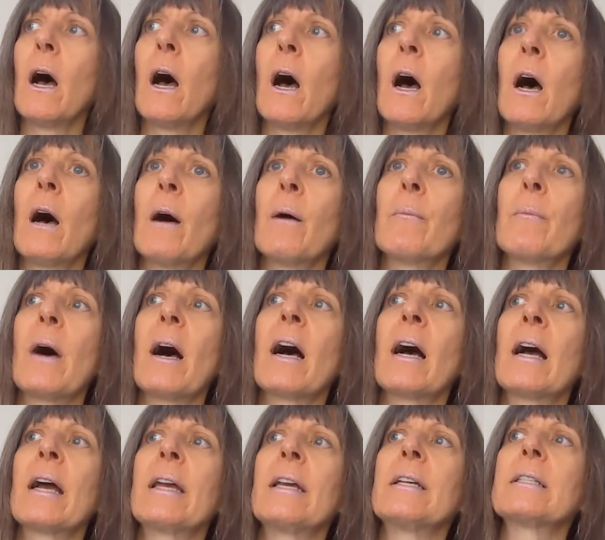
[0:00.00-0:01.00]

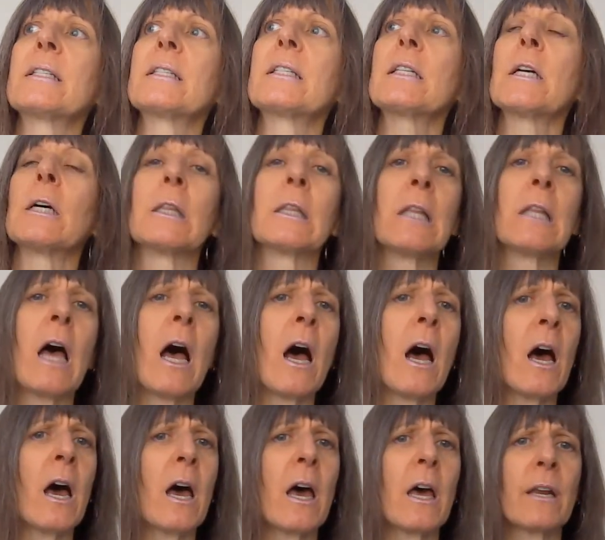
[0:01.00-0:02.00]
I see a
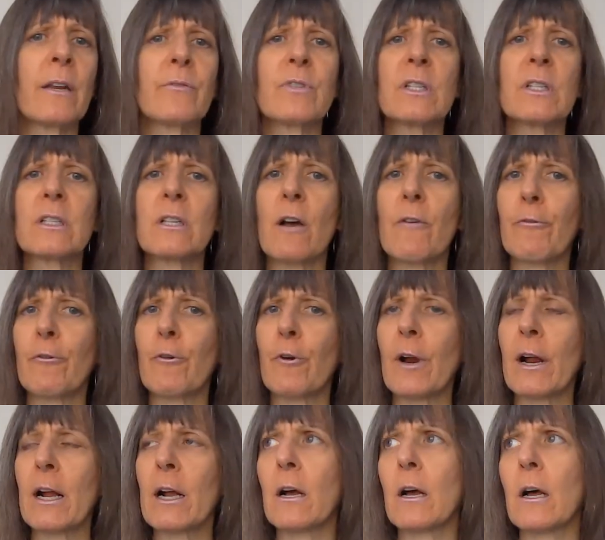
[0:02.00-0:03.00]
lot of
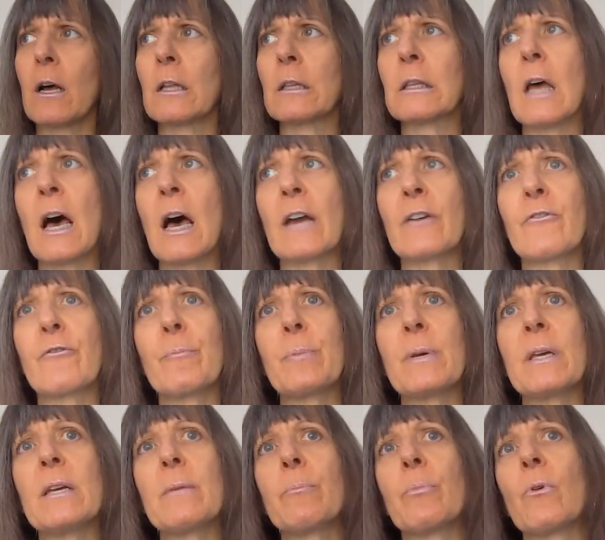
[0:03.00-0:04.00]
suffering, a lot of
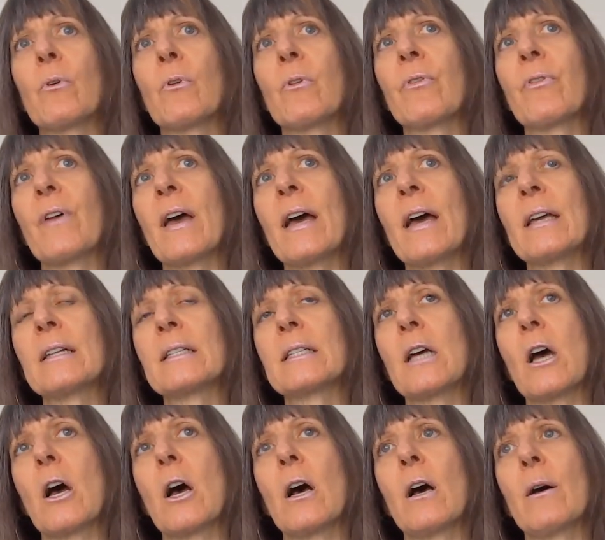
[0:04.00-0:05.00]
people that